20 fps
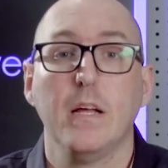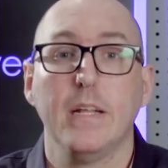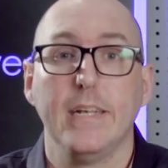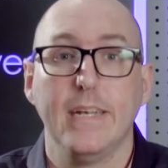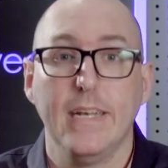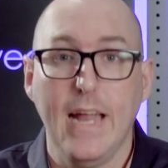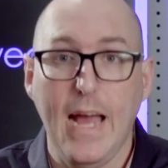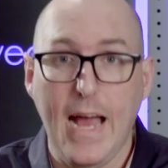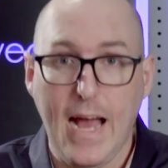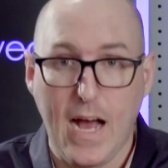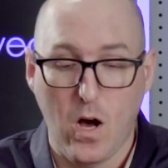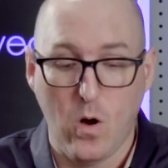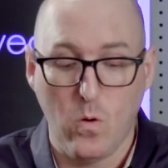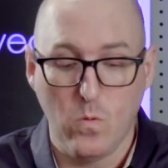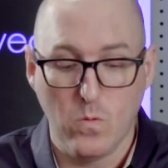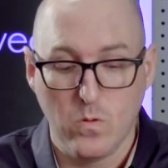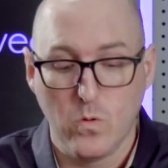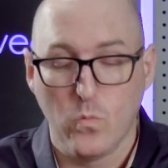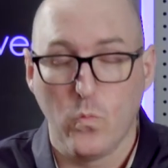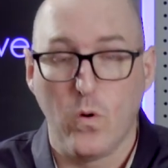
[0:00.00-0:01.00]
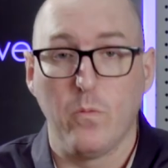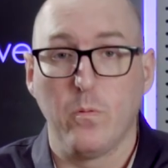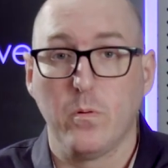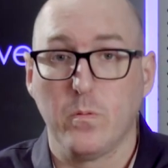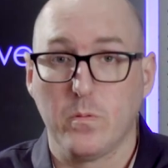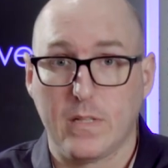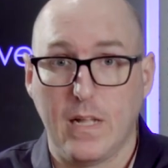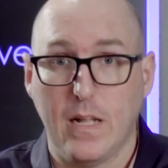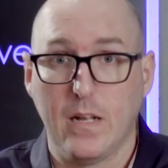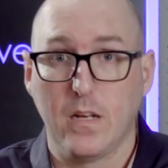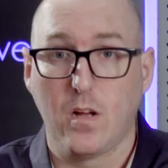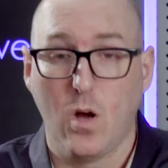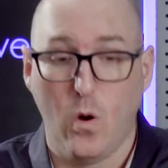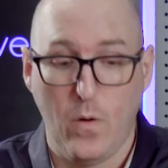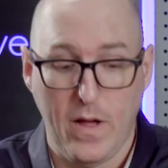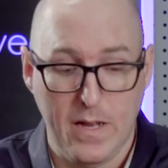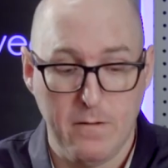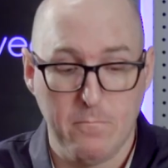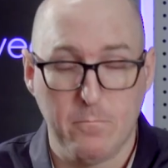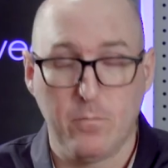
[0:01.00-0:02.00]
Now, what we'll then go
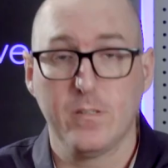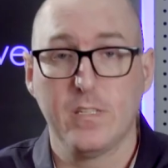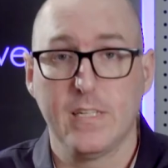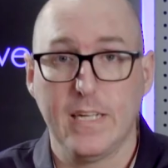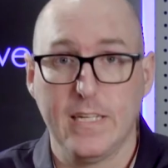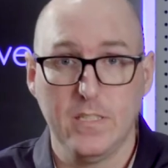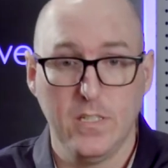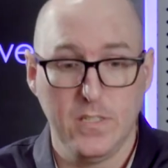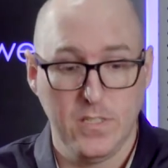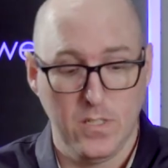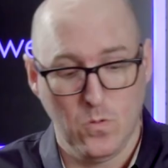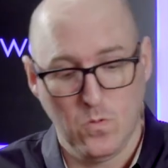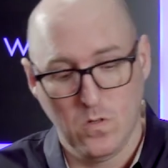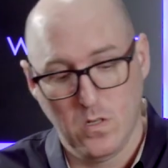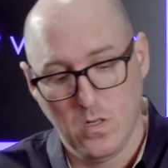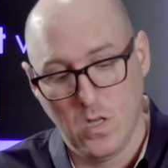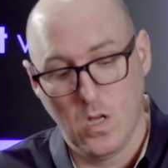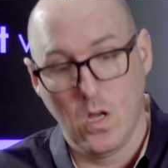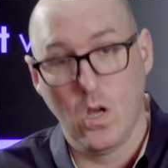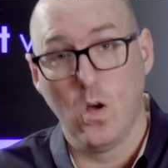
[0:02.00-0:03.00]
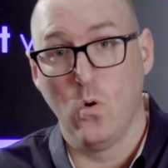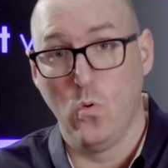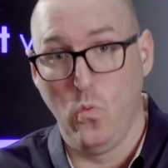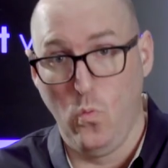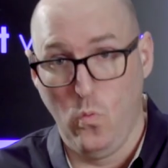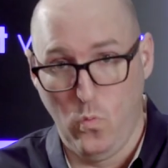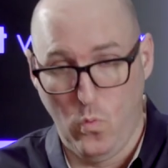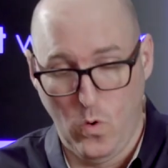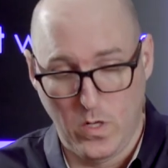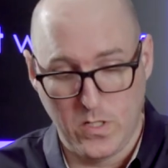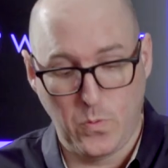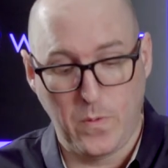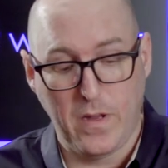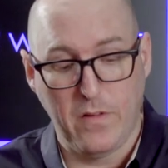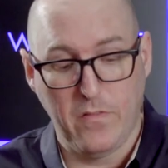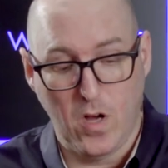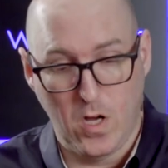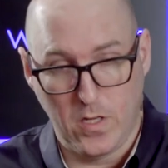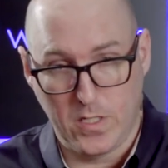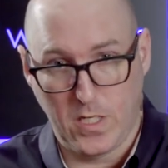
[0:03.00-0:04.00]
ahead and proceed to do, once we
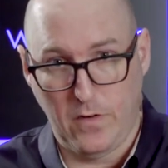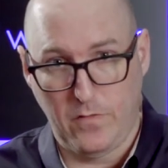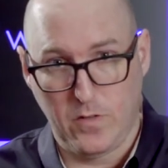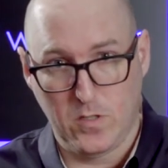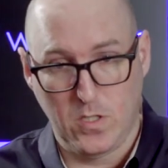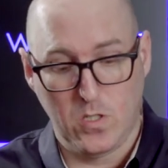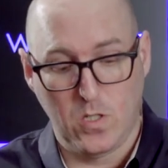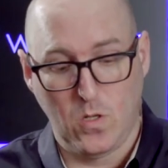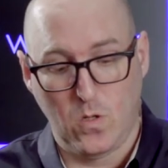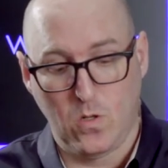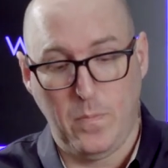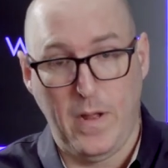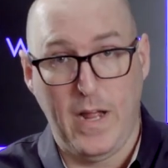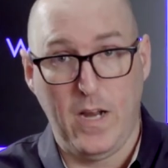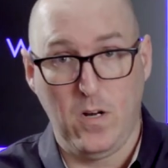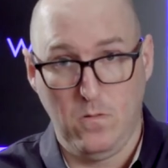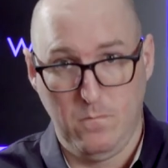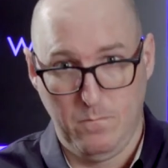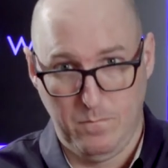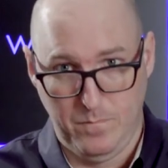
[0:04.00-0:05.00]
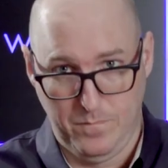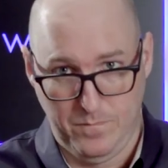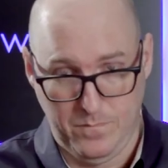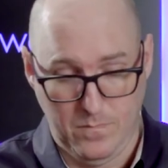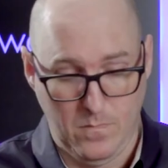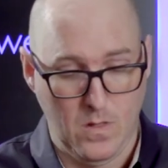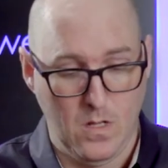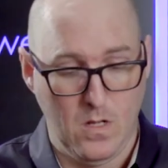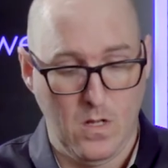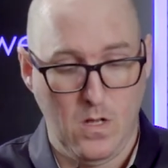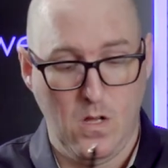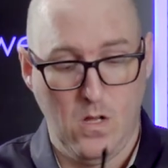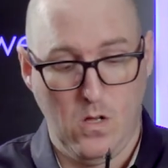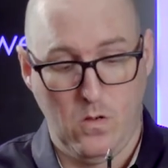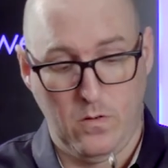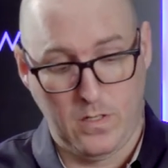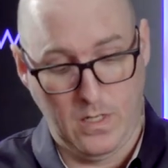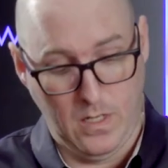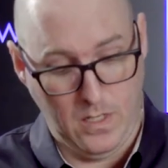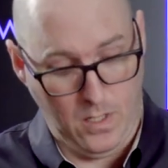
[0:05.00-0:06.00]
have uncovered the solar panel,
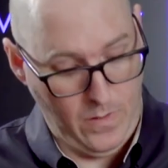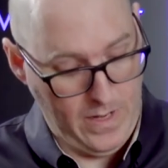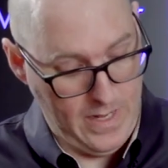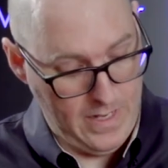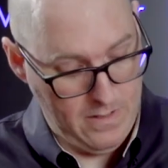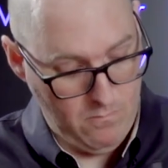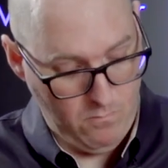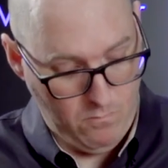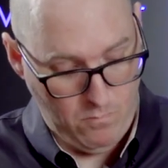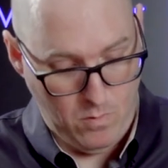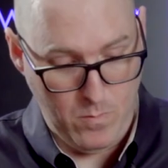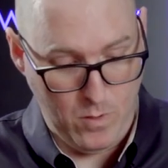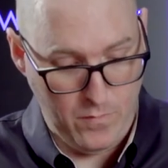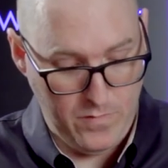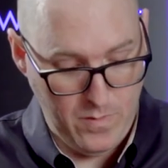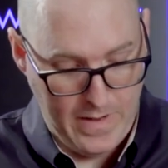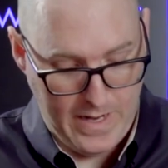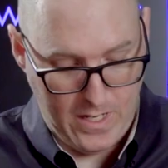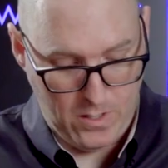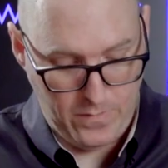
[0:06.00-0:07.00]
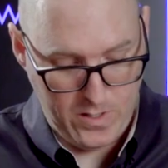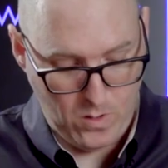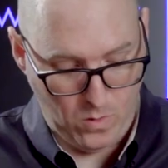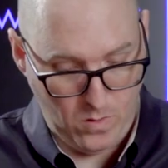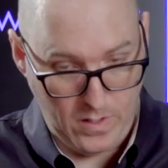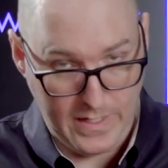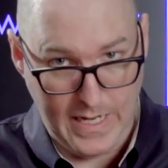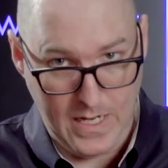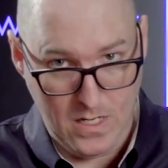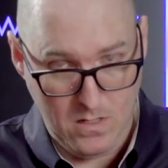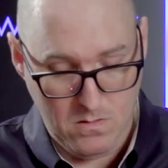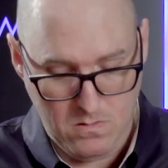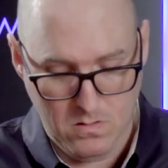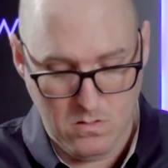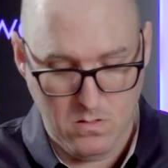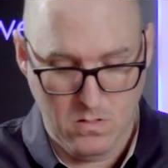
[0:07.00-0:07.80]
I'm gonna go ahead and remove the battery door again.